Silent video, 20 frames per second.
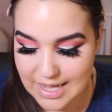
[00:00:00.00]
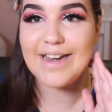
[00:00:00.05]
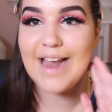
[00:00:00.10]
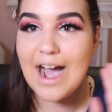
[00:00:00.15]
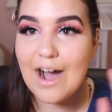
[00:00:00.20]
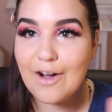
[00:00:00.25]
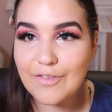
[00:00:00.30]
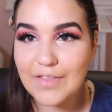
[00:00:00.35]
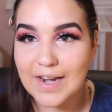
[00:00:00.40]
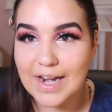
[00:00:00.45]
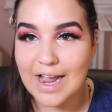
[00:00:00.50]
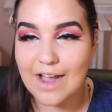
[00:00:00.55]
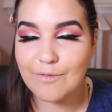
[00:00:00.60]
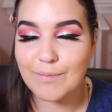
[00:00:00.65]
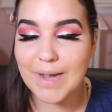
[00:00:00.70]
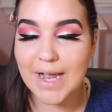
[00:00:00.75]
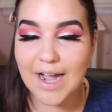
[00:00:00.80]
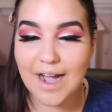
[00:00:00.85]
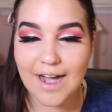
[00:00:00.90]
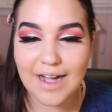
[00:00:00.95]
Now that I have
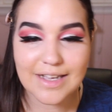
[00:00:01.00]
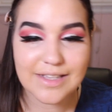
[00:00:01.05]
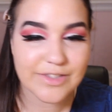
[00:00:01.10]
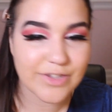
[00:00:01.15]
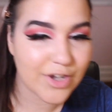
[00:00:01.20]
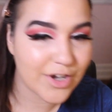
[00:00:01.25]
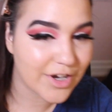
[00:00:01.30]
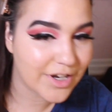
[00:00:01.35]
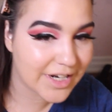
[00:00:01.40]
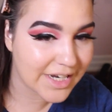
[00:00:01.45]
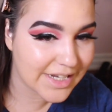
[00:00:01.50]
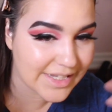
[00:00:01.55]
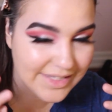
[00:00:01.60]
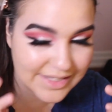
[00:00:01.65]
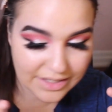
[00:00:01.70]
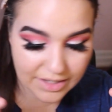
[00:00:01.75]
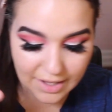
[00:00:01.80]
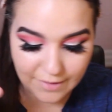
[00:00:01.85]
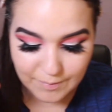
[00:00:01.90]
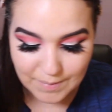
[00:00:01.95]
my eyes on, I
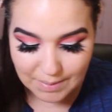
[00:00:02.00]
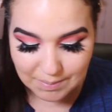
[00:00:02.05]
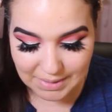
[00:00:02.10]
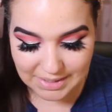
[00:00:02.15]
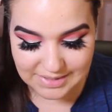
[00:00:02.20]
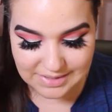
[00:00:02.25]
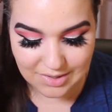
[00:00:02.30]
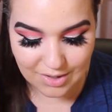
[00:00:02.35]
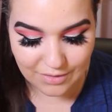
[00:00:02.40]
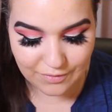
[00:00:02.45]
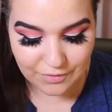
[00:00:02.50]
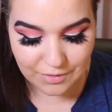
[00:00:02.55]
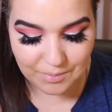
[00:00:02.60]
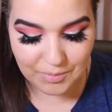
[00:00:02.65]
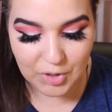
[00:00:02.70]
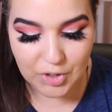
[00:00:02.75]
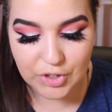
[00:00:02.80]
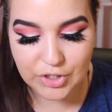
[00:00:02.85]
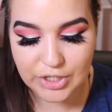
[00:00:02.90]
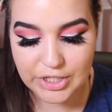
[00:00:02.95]
still have my base on from
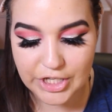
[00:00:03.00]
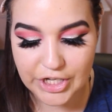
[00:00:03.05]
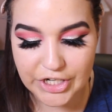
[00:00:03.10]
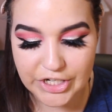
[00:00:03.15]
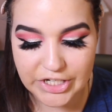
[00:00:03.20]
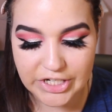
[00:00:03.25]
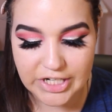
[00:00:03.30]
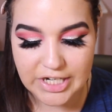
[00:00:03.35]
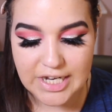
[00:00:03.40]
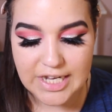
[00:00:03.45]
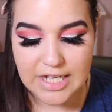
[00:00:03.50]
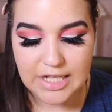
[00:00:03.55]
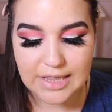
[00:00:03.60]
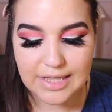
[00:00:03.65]
earlier.